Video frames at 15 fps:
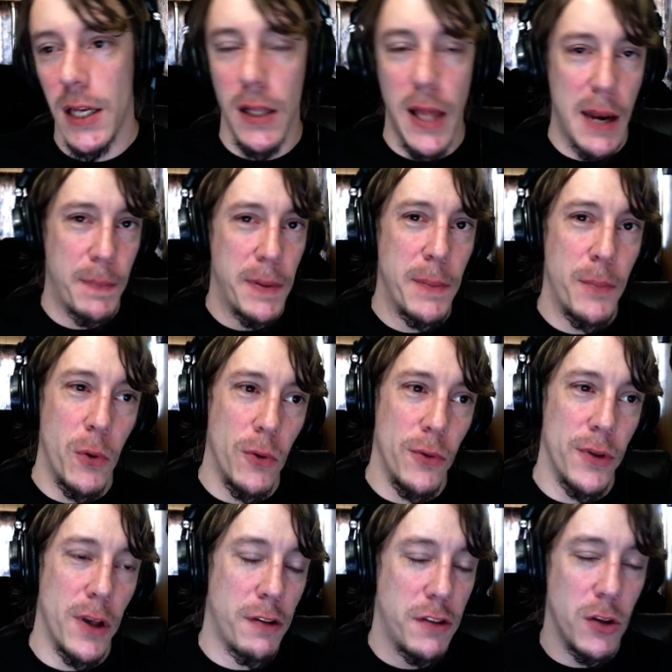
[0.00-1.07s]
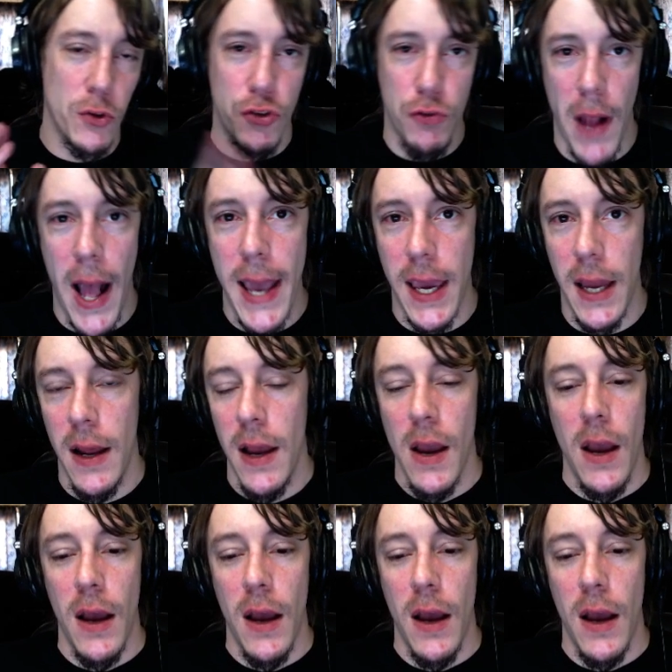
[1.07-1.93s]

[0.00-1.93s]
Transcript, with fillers: and a lot of people uh, still try it,